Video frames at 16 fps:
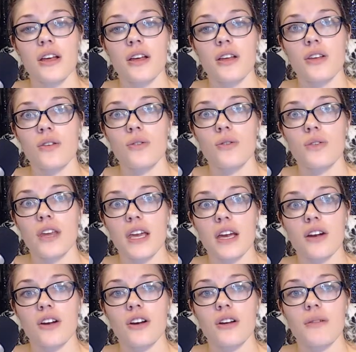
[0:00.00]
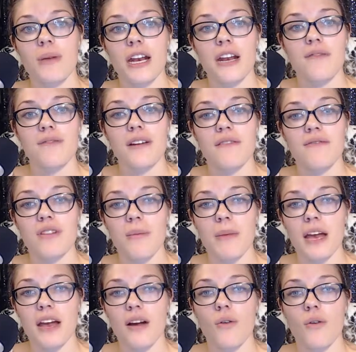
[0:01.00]
you think could benefit from
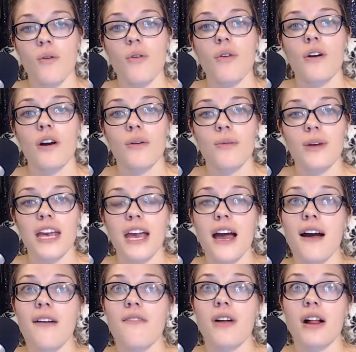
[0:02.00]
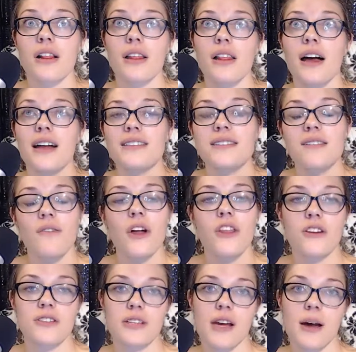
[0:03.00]
it. Or we have lots of
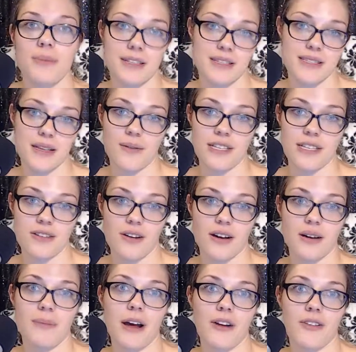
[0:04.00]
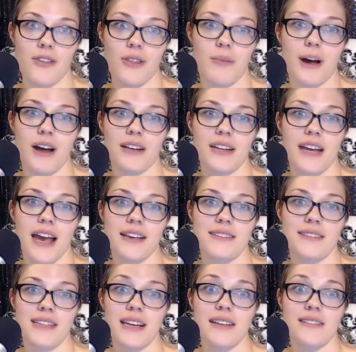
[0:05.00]
other topics that we talk about on the
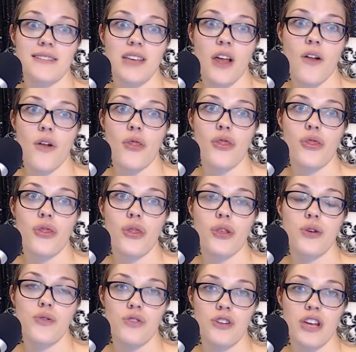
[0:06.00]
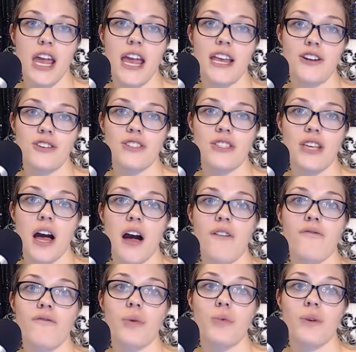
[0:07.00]
podcast. It's Create
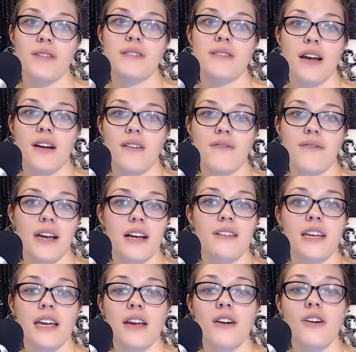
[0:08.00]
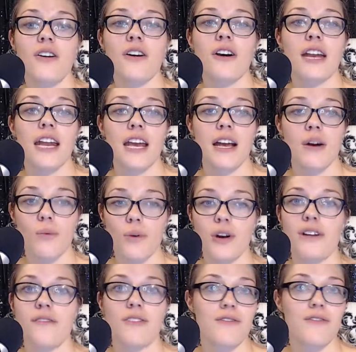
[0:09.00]
Yourself with Sarah Fegley on
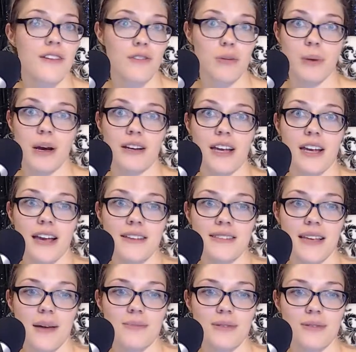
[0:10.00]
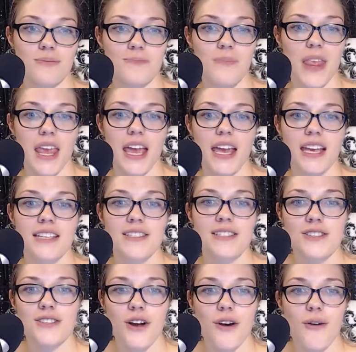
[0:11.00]
one of your favorite podcast apps.
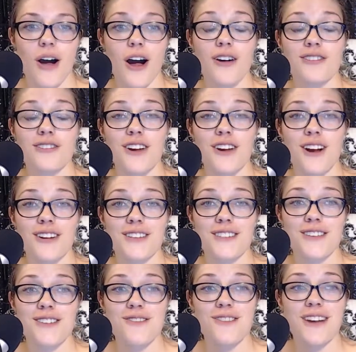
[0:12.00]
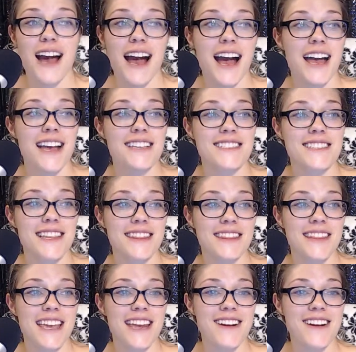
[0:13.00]
So I'll talk to you guys
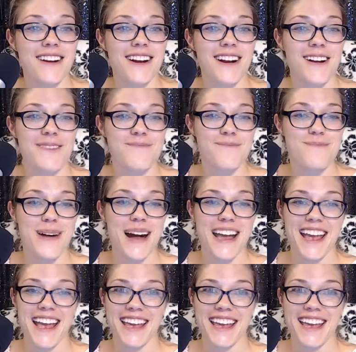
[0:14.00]
later. Bye.